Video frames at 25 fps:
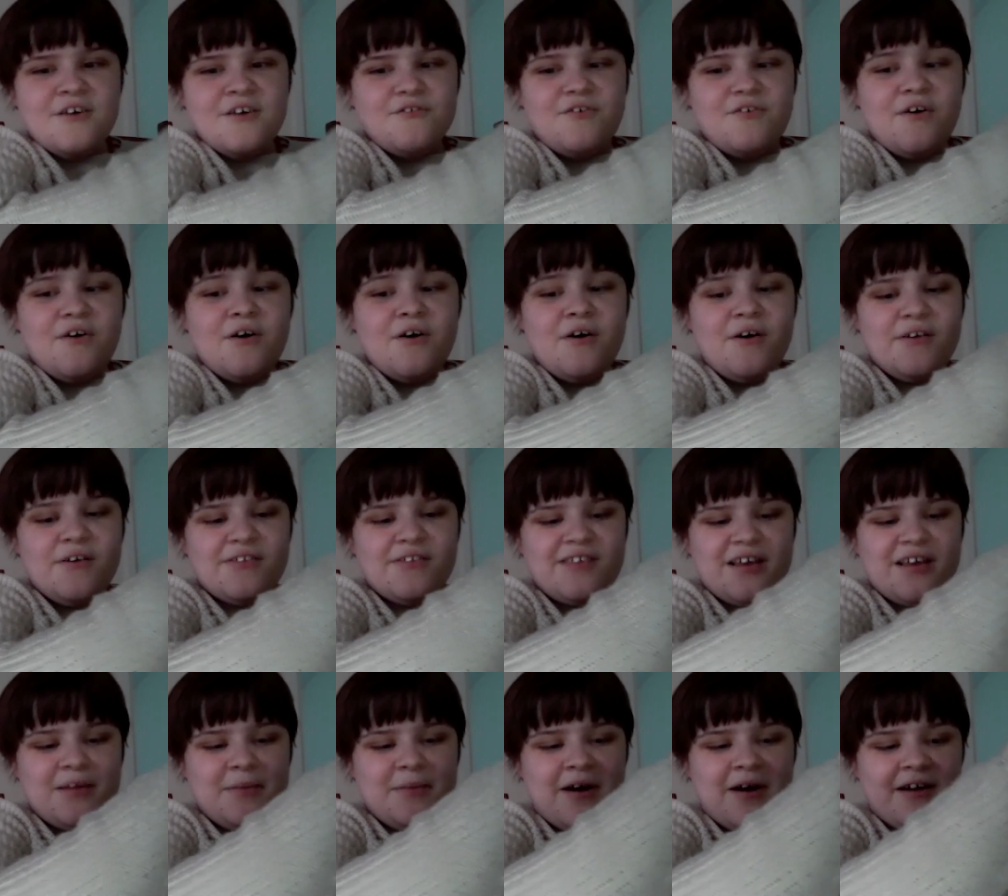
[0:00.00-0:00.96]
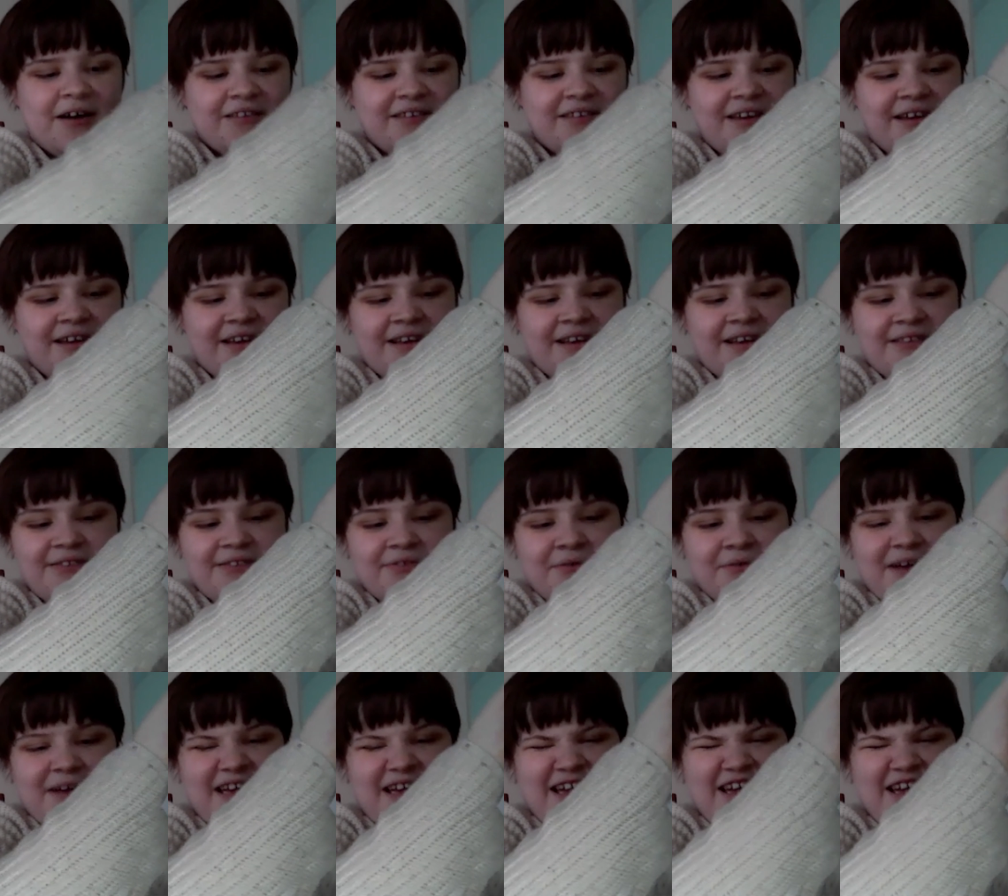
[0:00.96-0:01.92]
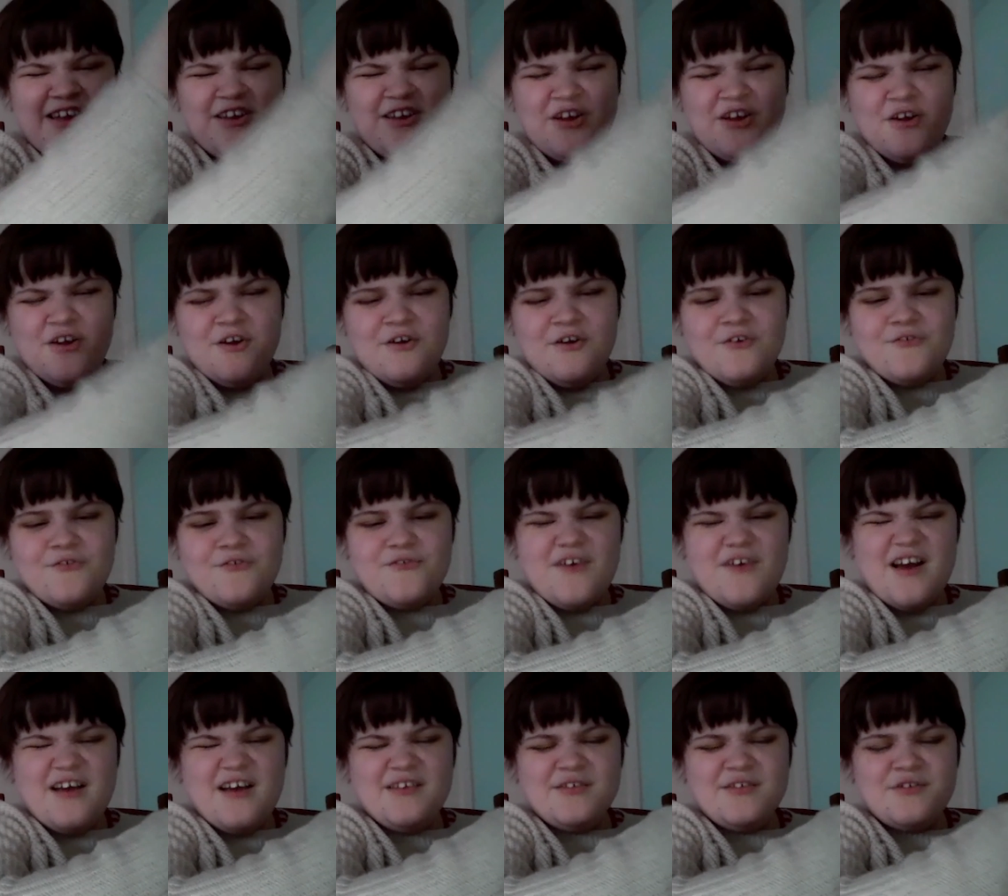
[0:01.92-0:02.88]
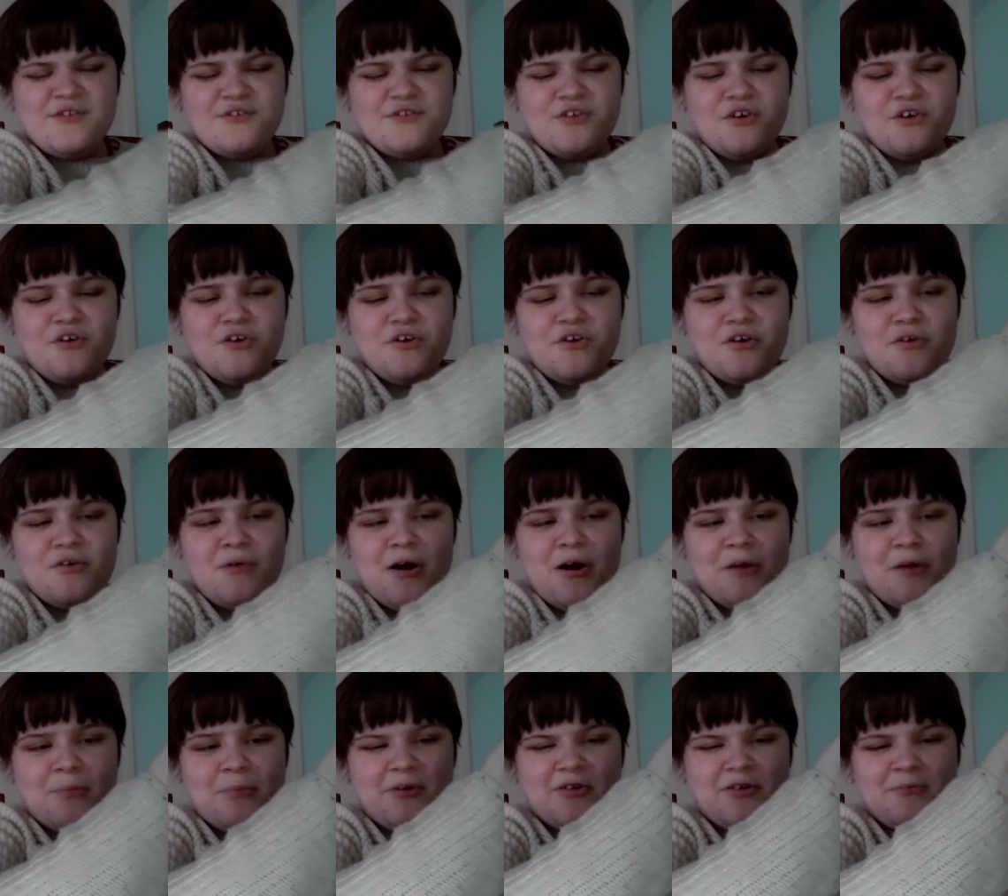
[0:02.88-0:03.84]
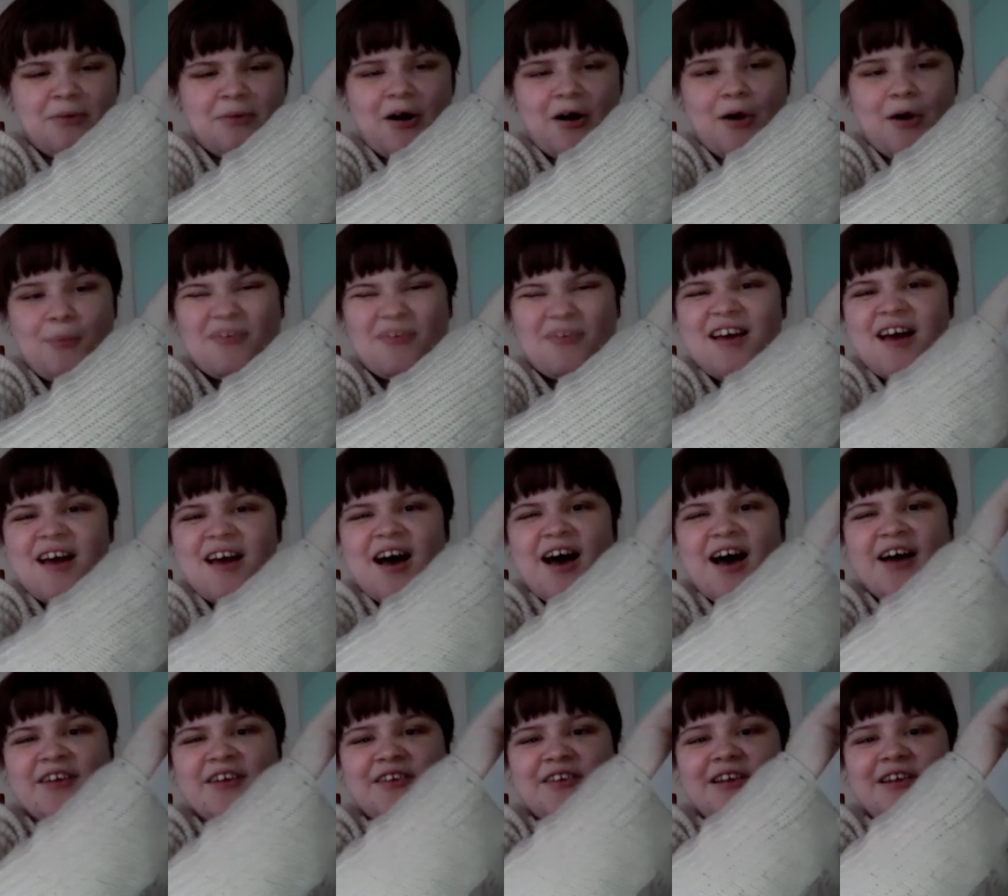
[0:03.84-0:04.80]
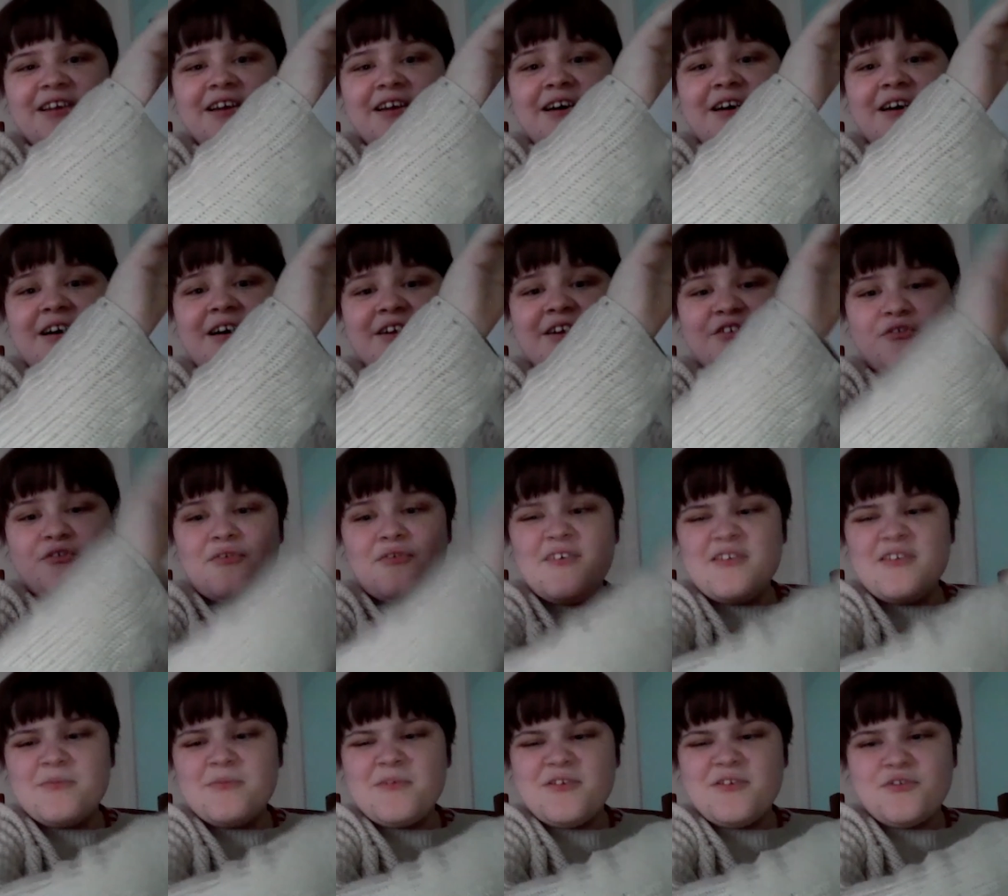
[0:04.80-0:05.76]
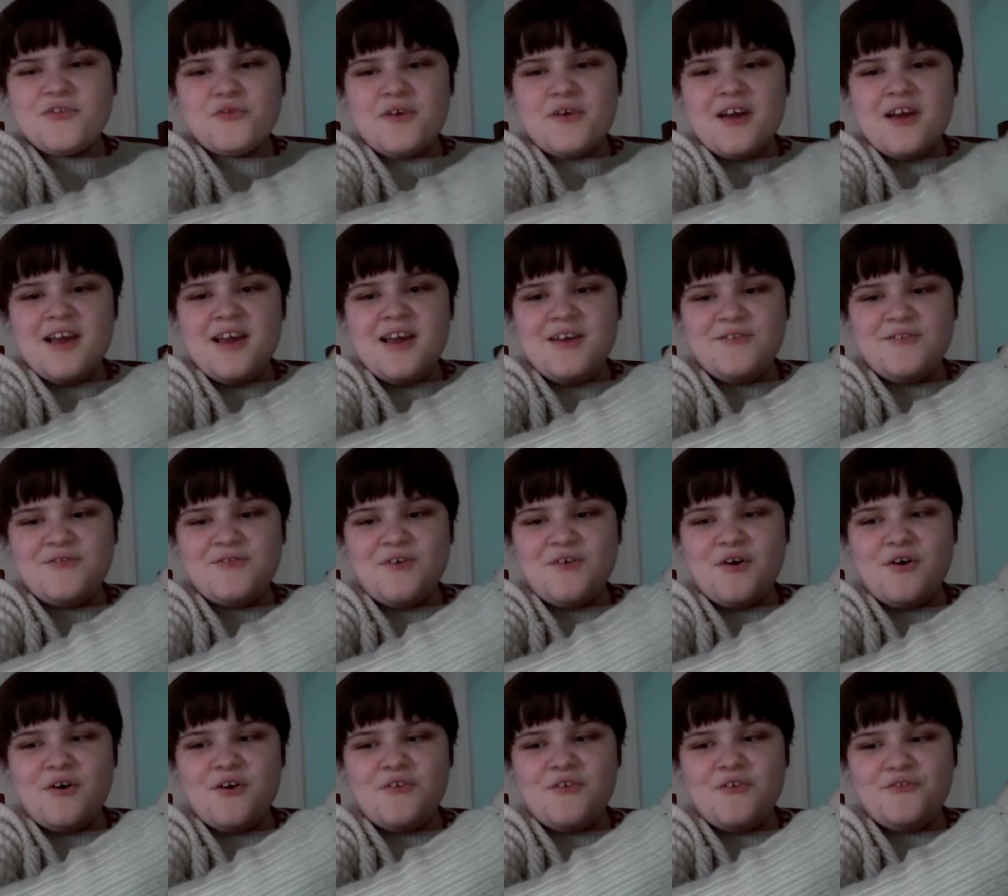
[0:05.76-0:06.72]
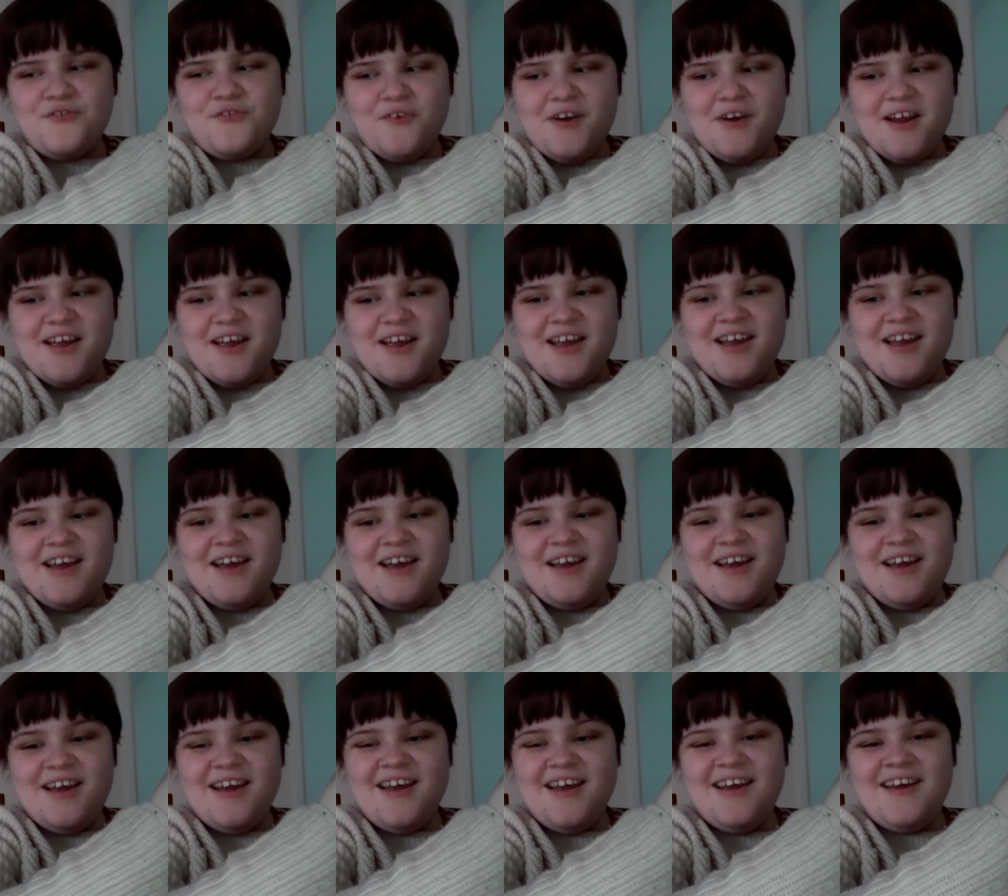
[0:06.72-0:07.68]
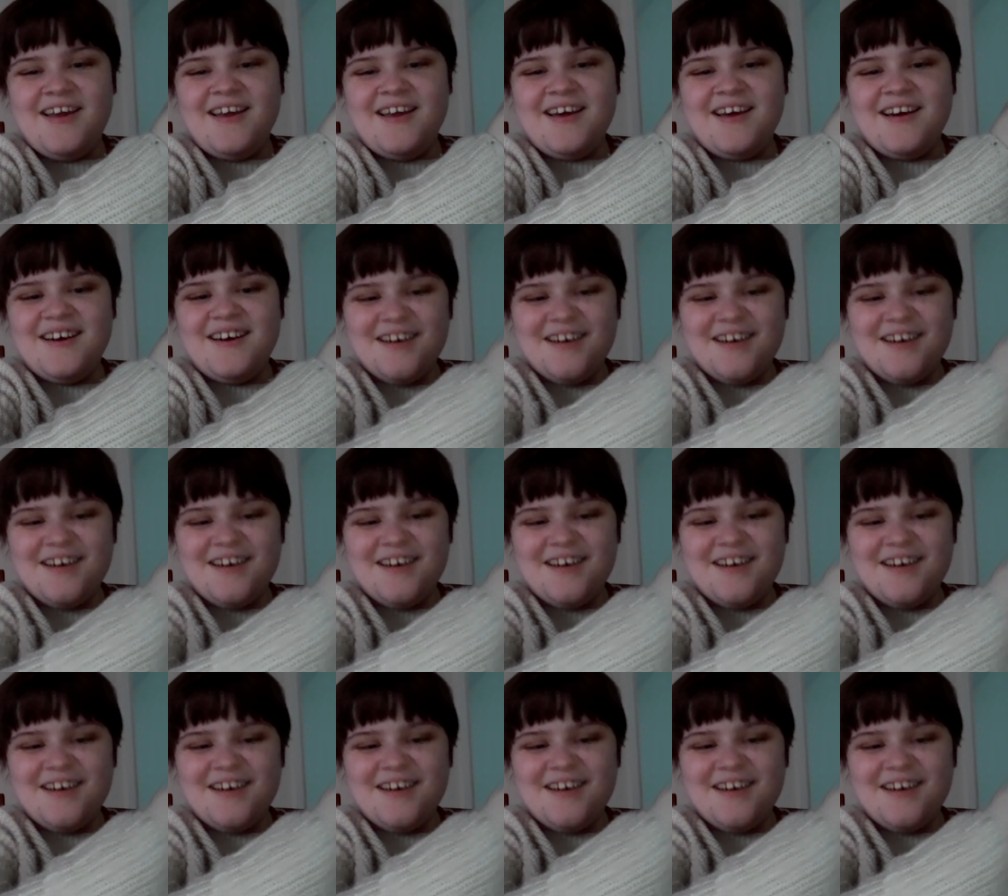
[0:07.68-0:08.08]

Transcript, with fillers: Four Cinematic is three new friends, two open pubs, and a large Christmas tree for free.